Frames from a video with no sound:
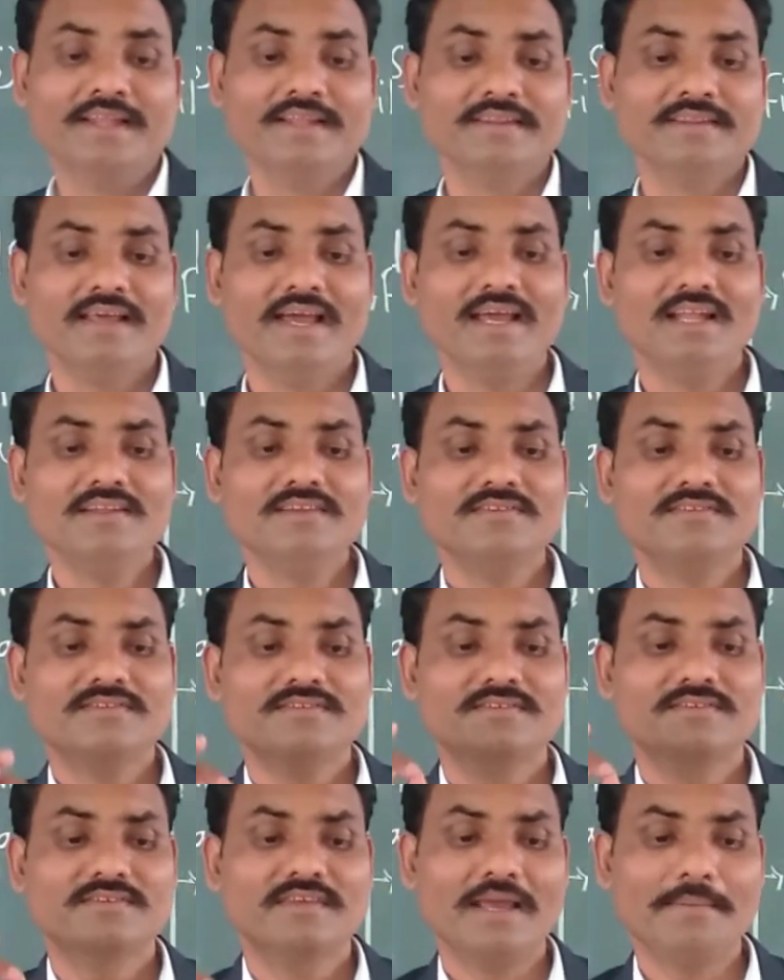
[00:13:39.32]
Then
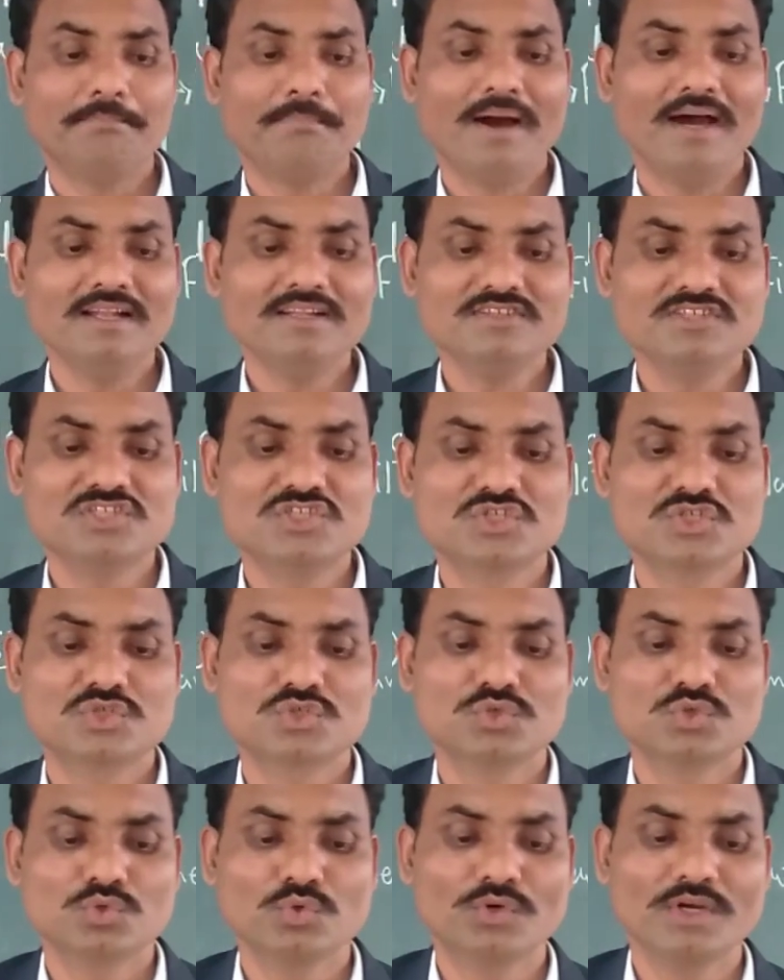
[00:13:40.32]
sepals
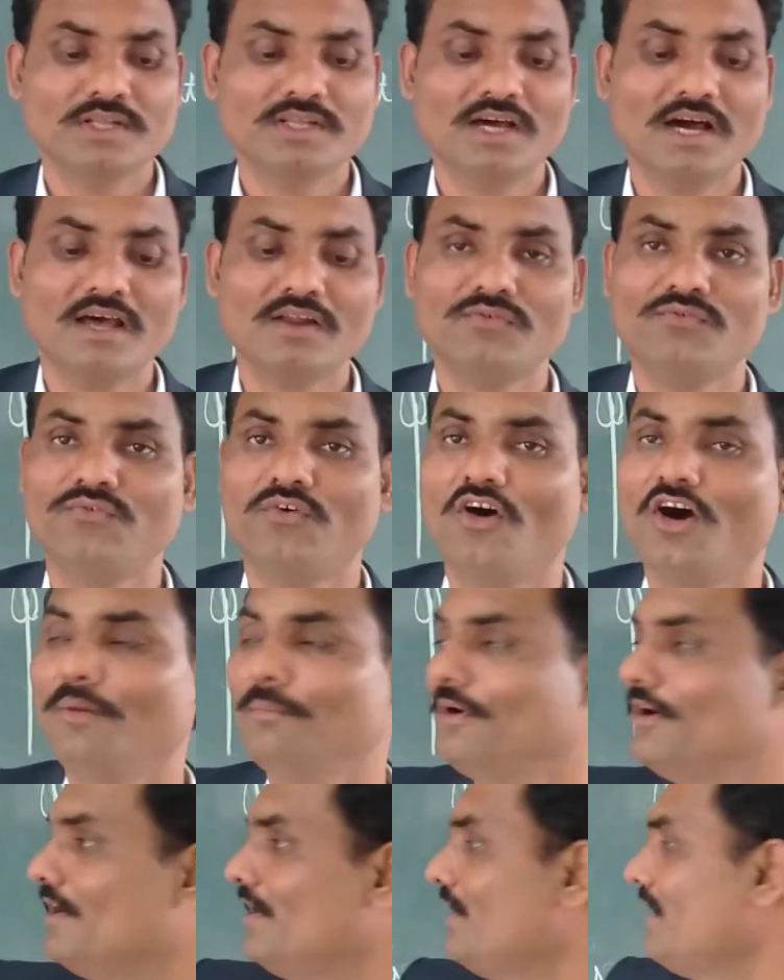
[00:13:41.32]
together form
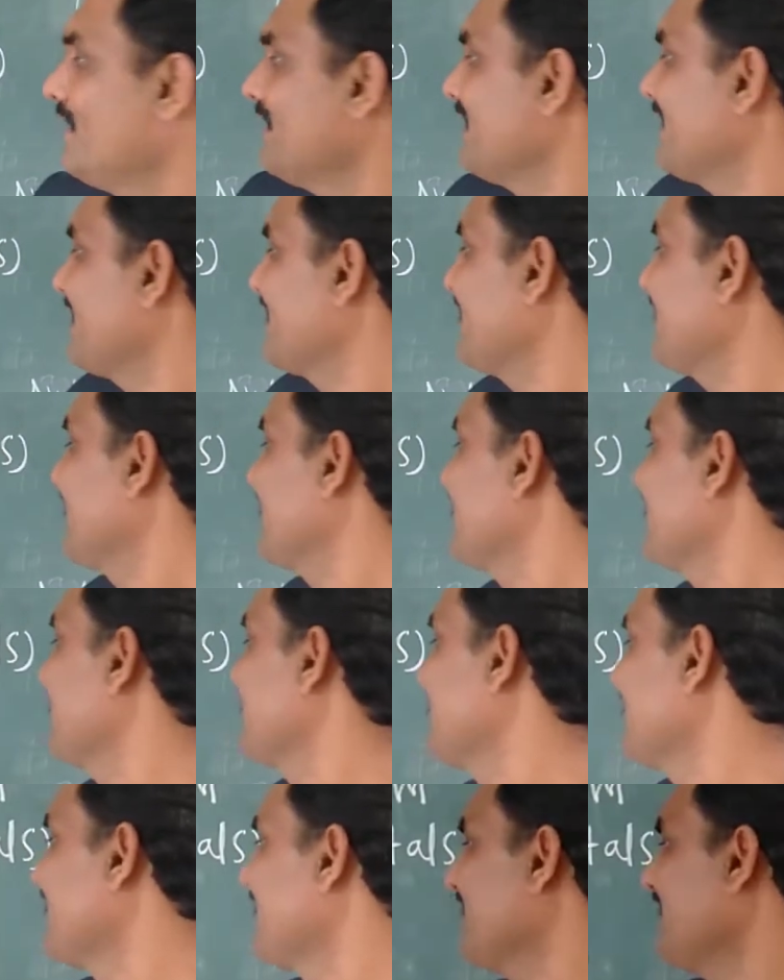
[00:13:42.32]
a
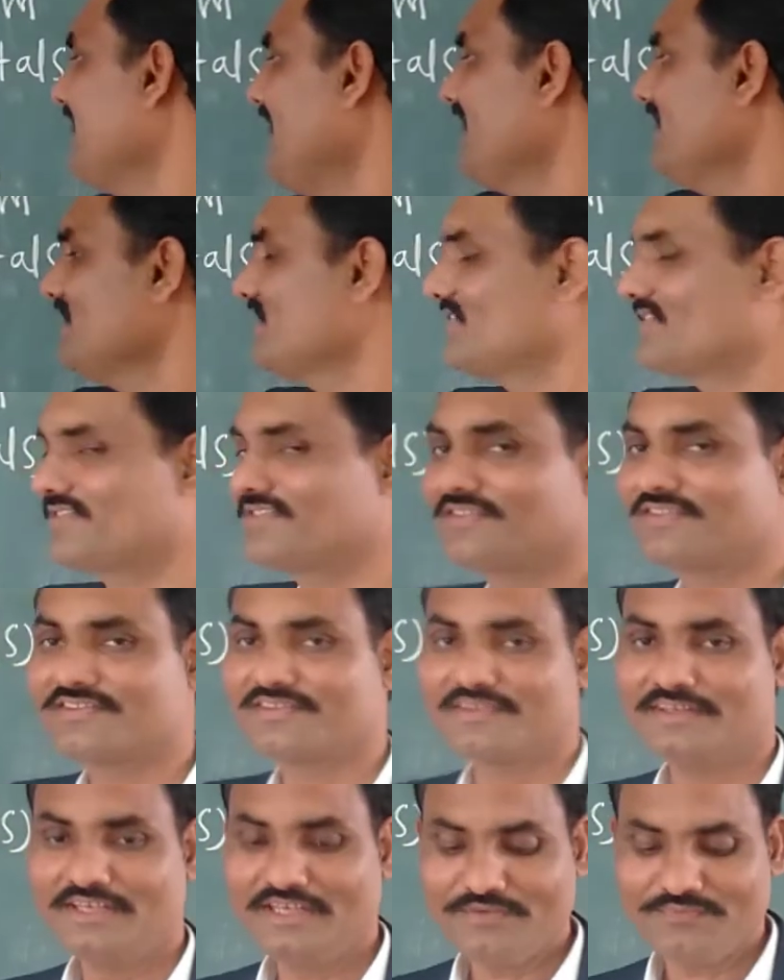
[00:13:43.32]
calyx.
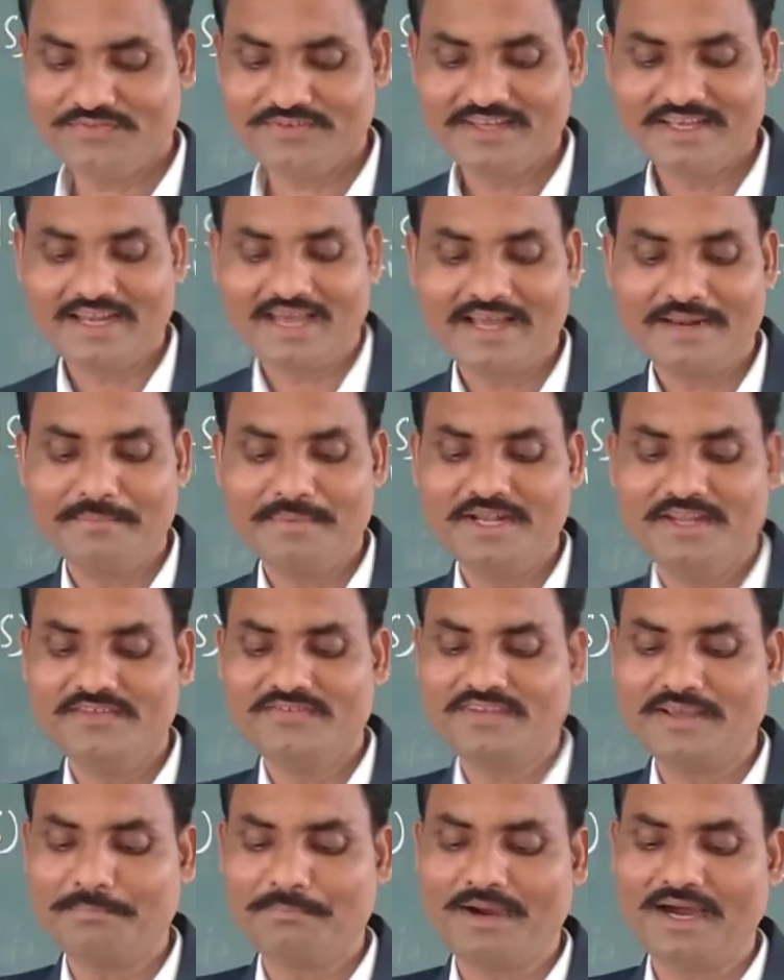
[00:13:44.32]
If there are many
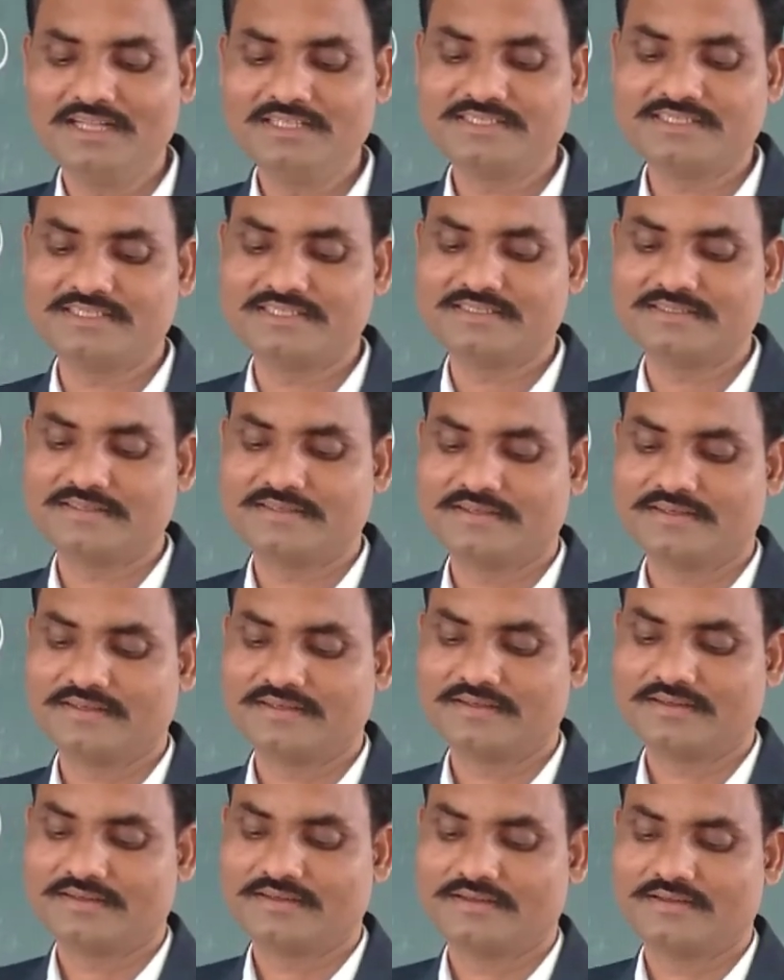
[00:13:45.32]
sepals,
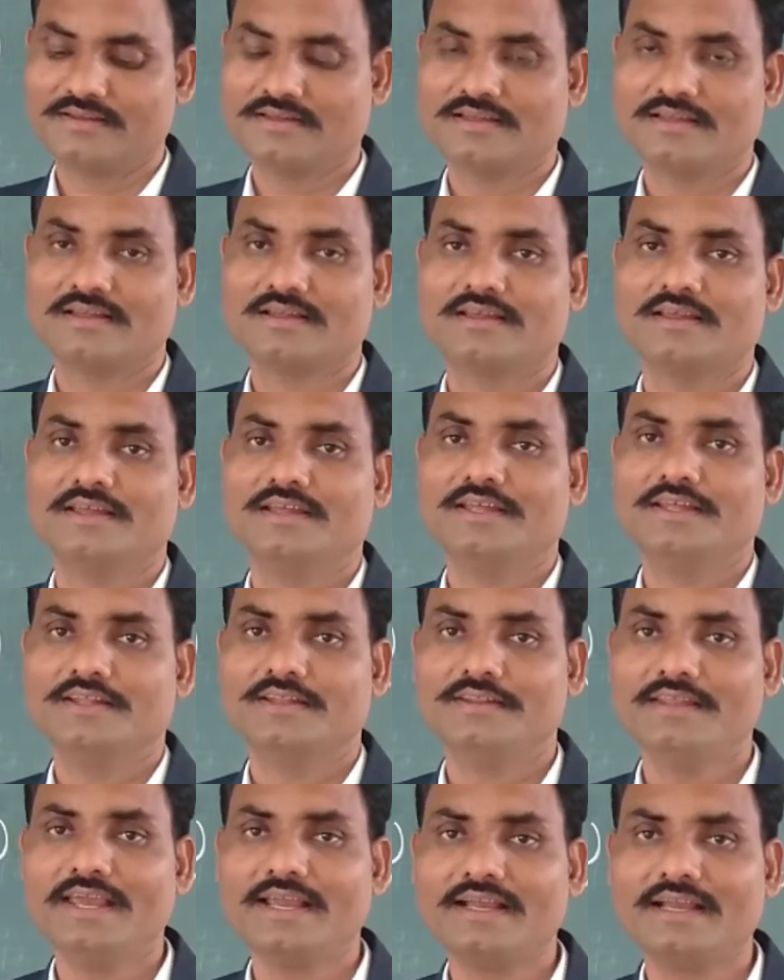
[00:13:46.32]

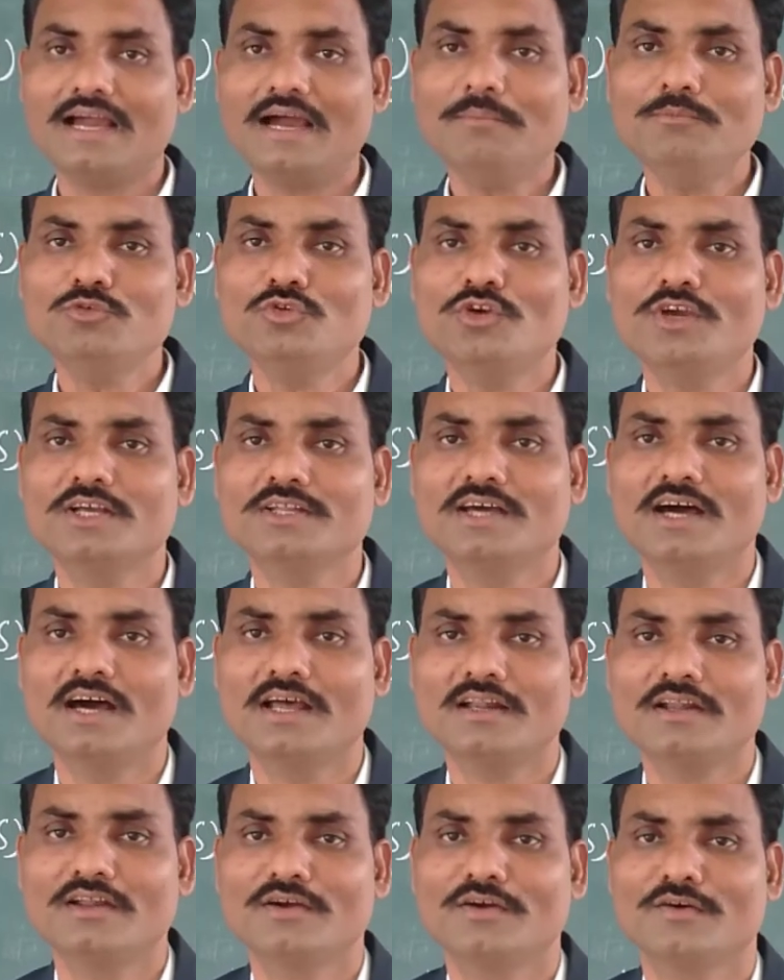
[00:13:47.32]
they come
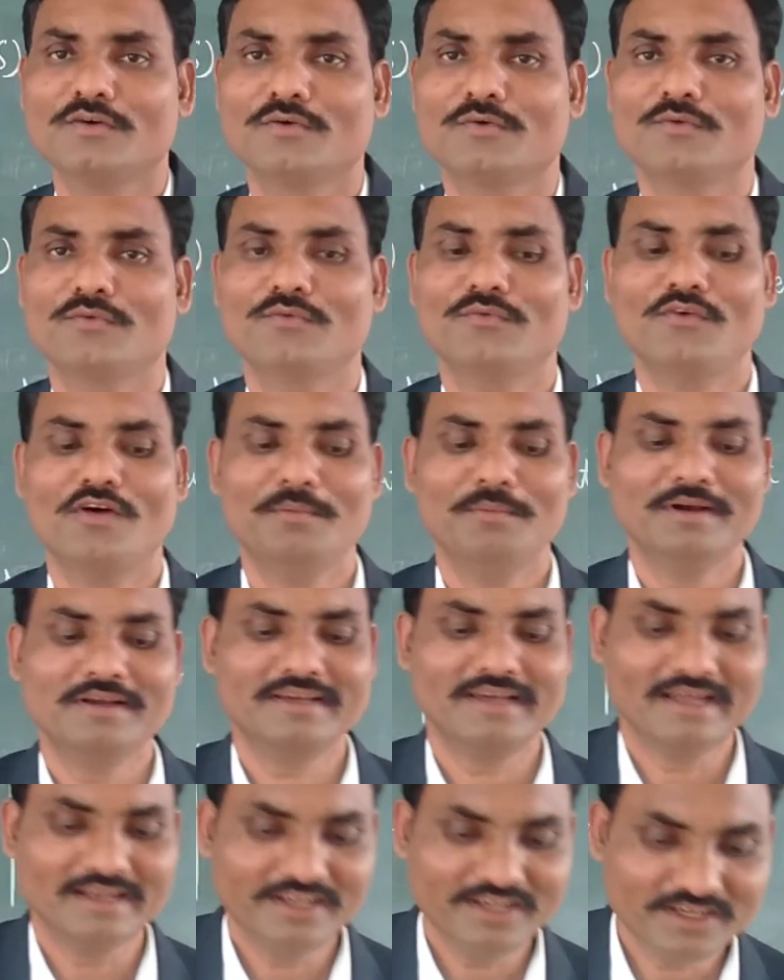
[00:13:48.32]
together, form a
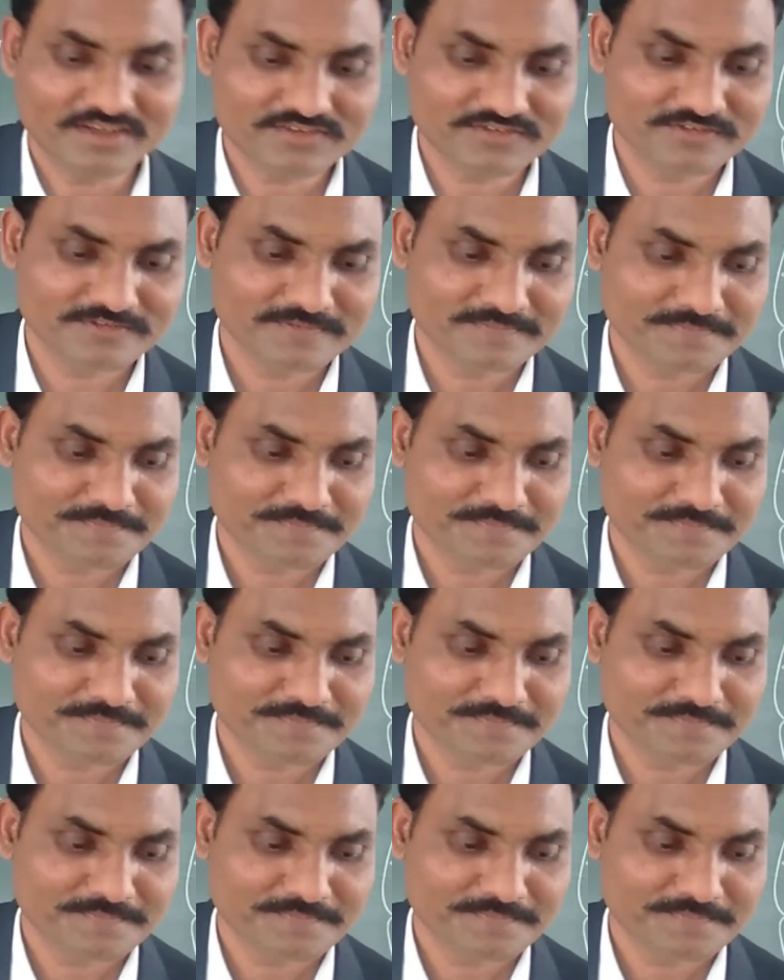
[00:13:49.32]
calyx.